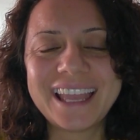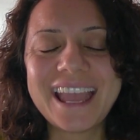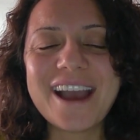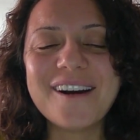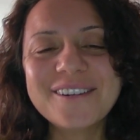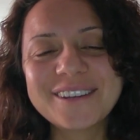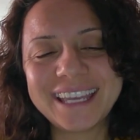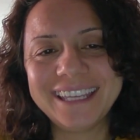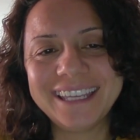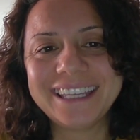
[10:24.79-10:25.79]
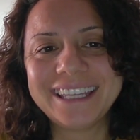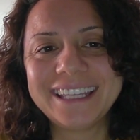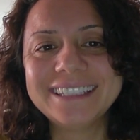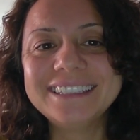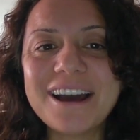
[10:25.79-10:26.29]
Okay,
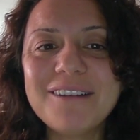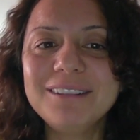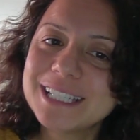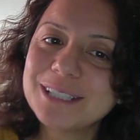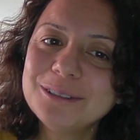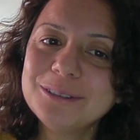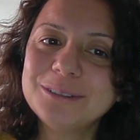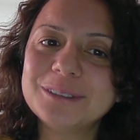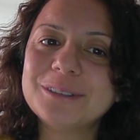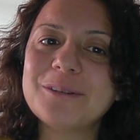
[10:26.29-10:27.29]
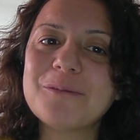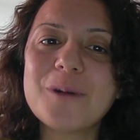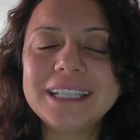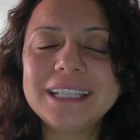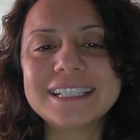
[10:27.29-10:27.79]
now let's look to
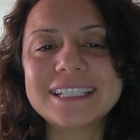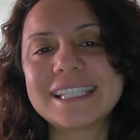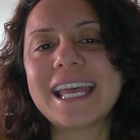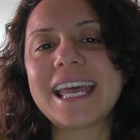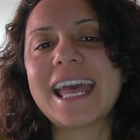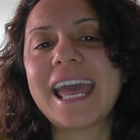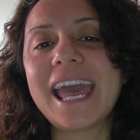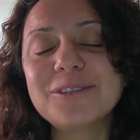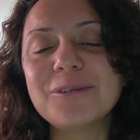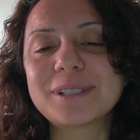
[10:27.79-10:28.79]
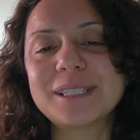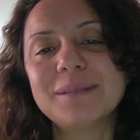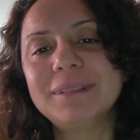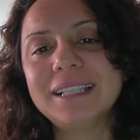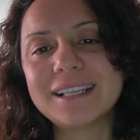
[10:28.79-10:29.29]
what does a hedgehog
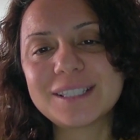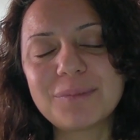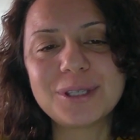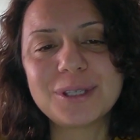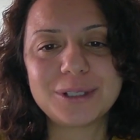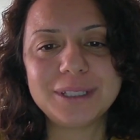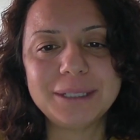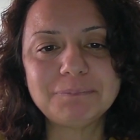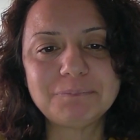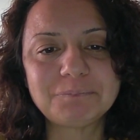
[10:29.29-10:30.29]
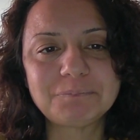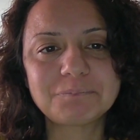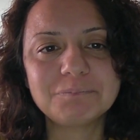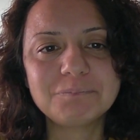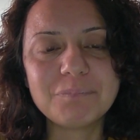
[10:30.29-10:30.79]
symbolize spiritually.
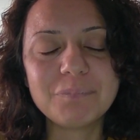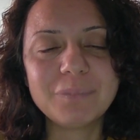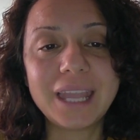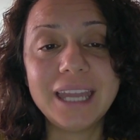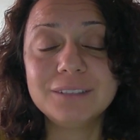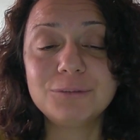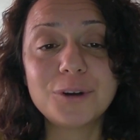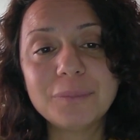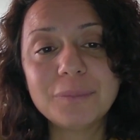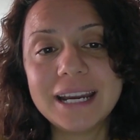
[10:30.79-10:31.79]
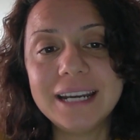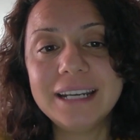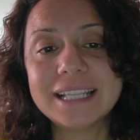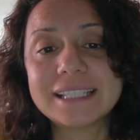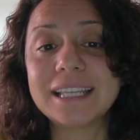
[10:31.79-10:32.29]
And from there,
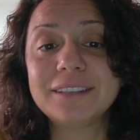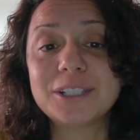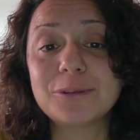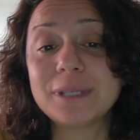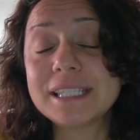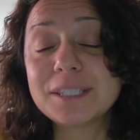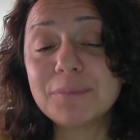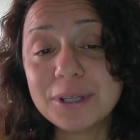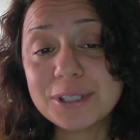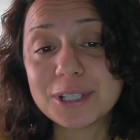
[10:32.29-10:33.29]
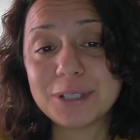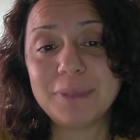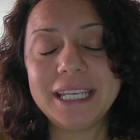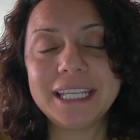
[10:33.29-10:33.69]
let's enter to its spiritual meaning.